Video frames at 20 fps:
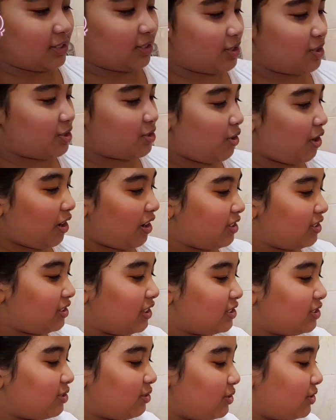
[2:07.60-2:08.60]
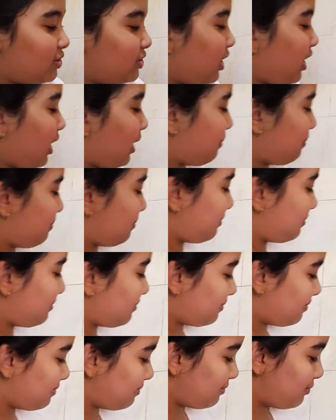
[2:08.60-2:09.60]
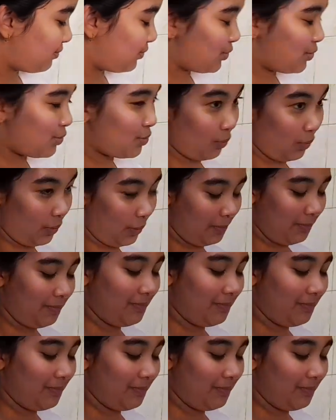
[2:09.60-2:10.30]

short. That's so sharp. Sharp.